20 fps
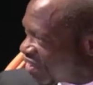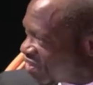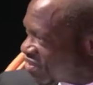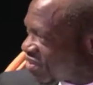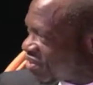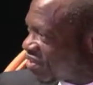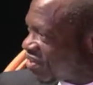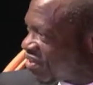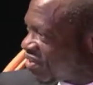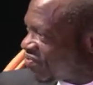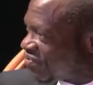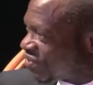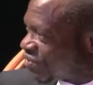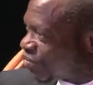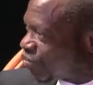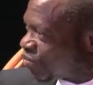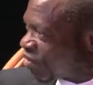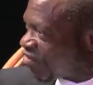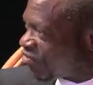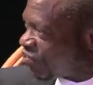Kitts and
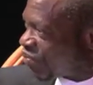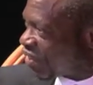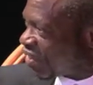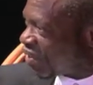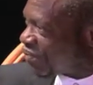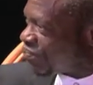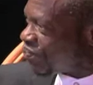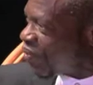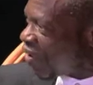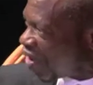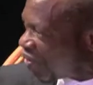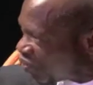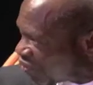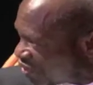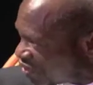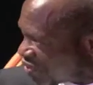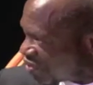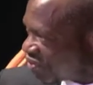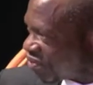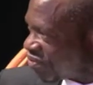Nevis who have been empowered.